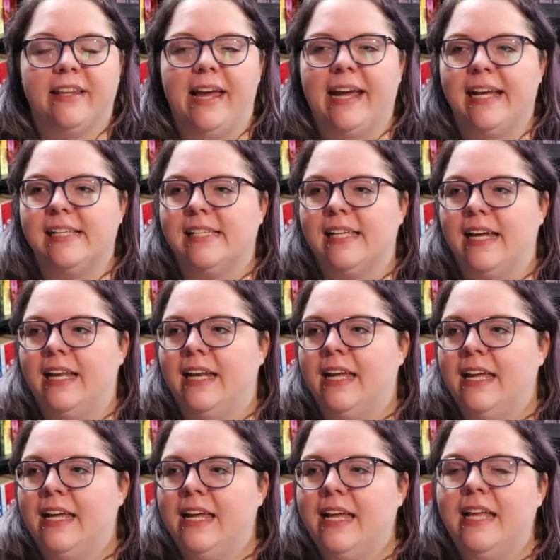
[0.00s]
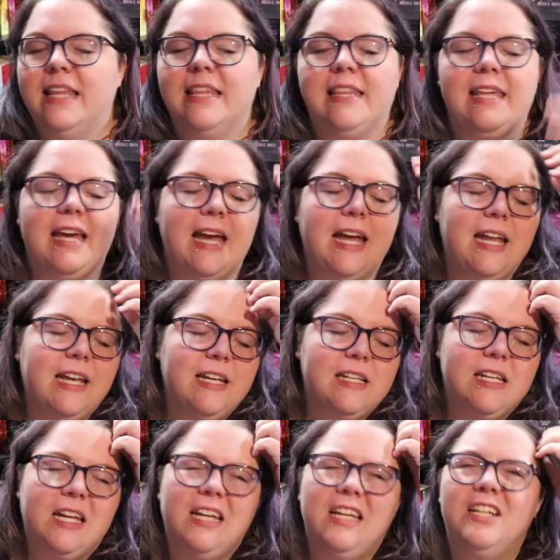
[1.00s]
Like it's at the
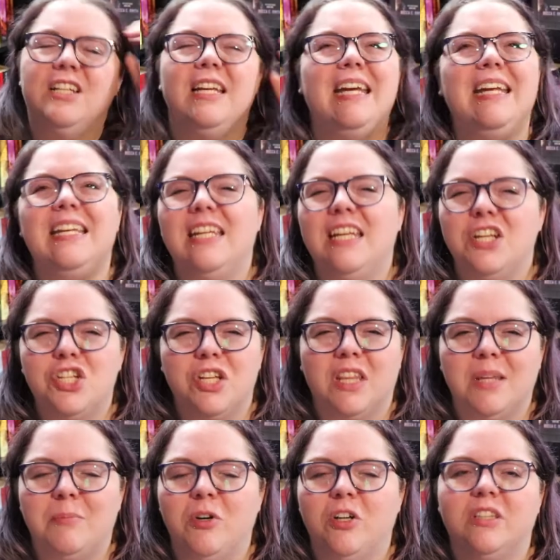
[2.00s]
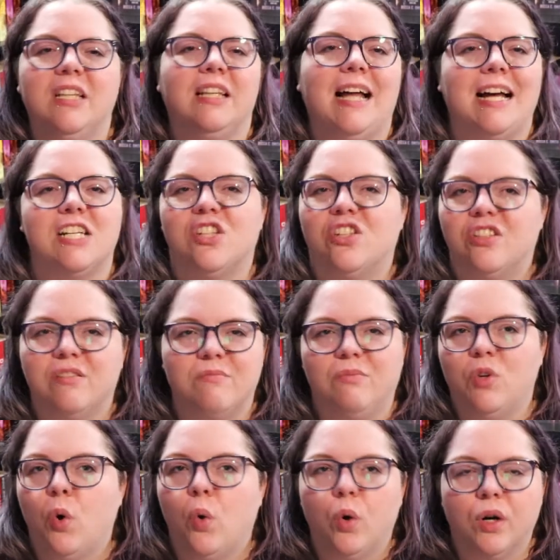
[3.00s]
end endish of the book, the last
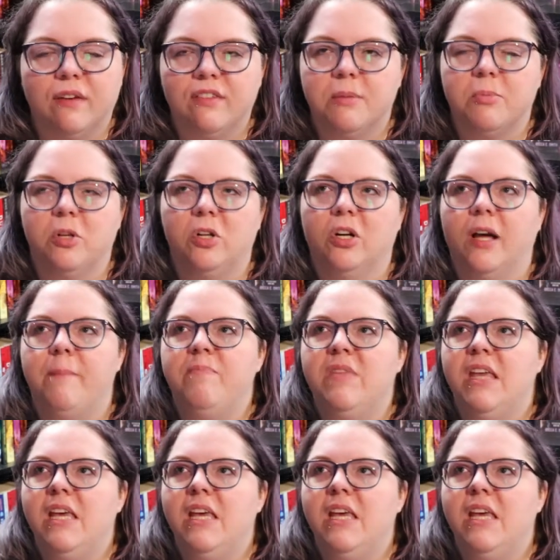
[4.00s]
quarter of the book.